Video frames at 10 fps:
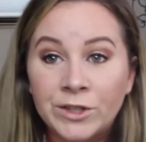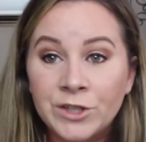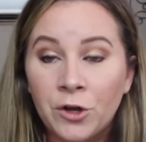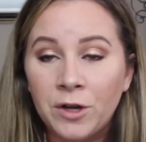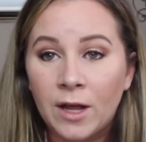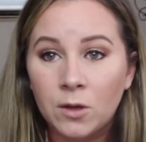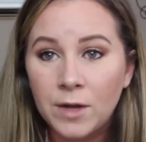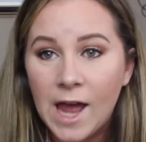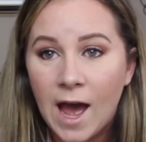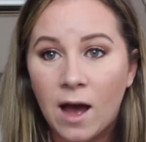so now that
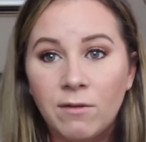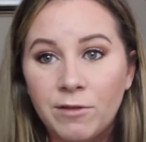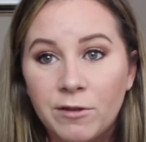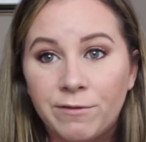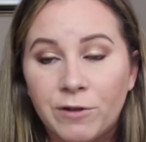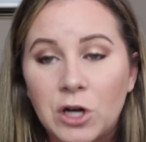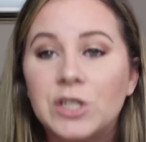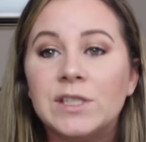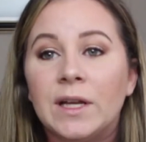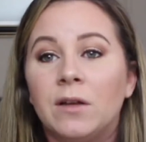we have the
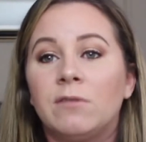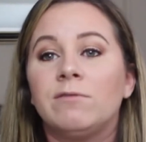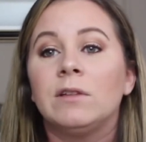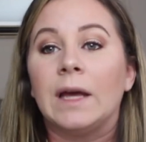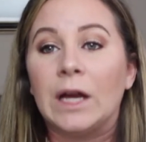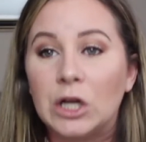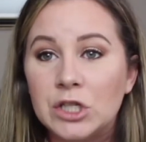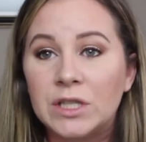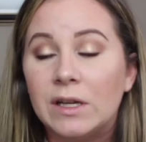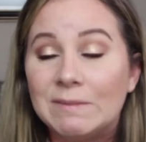first set of
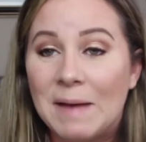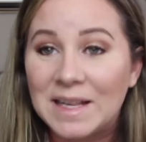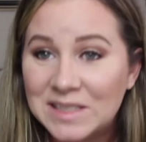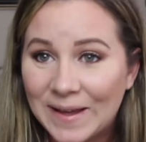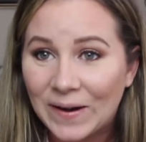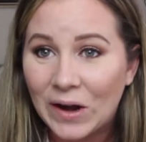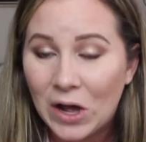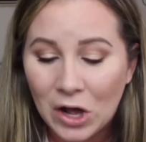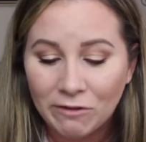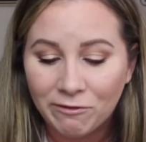layers of mascara
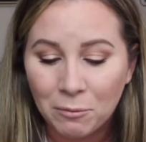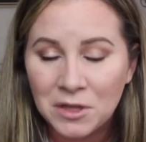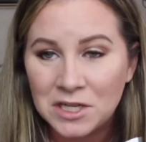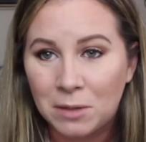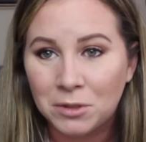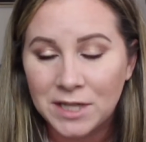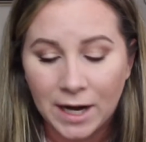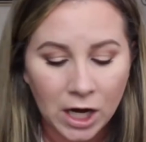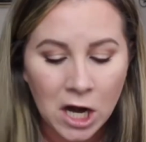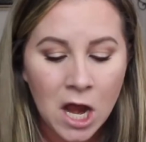on from the Double
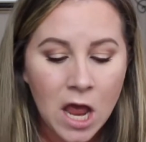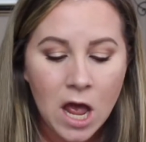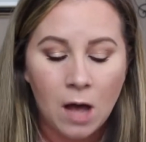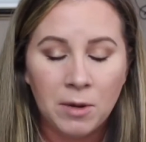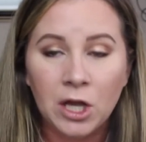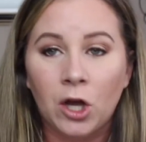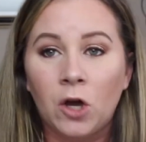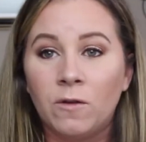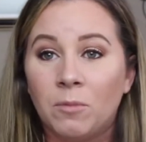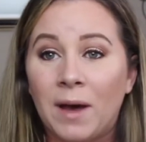Decker, I'm going to
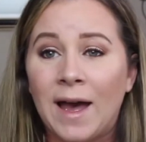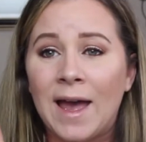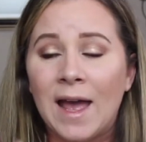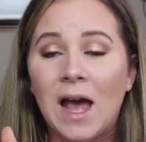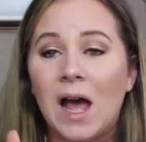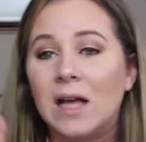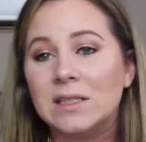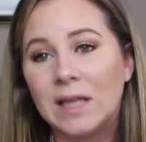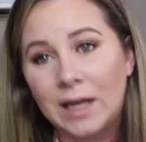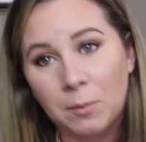go with my
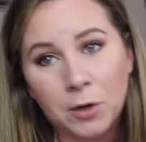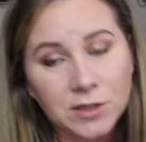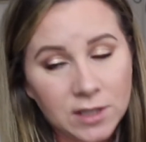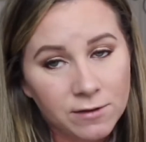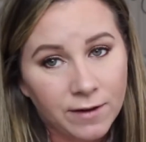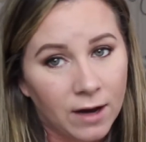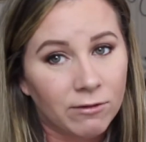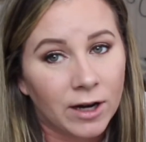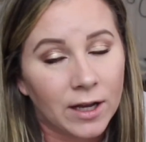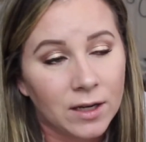second most
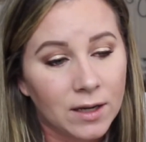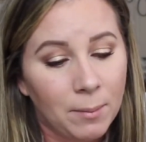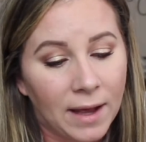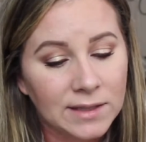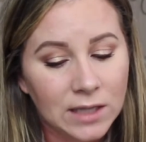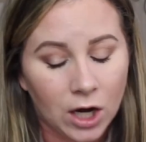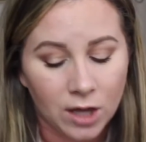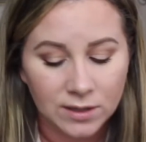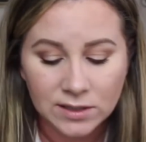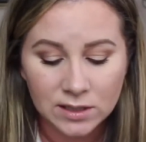favorite
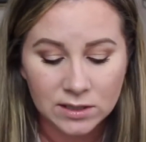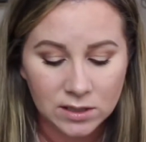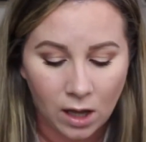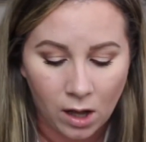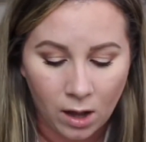mascara. This is